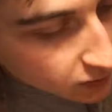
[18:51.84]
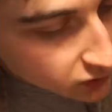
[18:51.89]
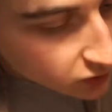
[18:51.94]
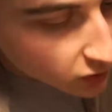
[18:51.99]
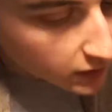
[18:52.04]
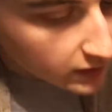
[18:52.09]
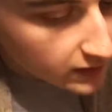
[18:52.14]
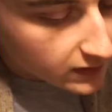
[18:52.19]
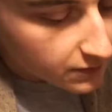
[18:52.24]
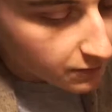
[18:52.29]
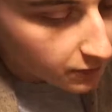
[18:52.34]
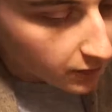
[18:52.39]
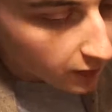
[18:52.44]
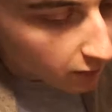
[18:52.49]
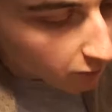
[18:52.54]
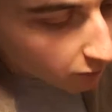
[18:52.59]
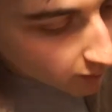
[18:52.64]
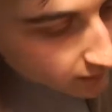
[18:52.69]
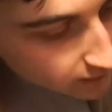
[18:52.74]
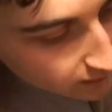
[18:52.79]
joints,
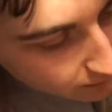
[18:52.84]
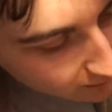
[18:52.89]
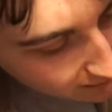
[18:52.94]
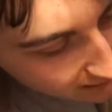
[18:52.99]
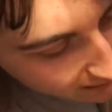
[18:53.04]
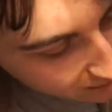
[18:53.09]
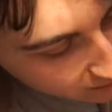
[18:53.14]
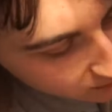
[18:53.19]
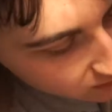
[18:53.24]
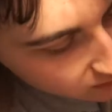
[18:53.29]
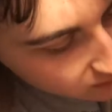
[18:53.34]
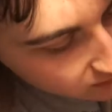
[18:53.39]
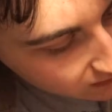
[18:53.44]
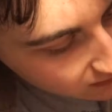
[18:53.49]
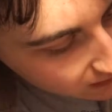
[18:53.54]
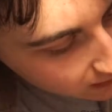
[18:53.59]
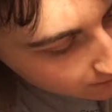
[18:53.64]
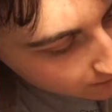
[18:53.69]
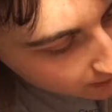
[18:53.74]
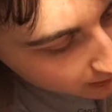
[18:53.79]
but once we get those
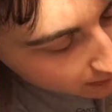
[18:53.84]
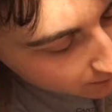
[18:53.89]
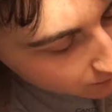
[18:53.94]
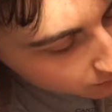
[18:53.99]
loosened up, that'll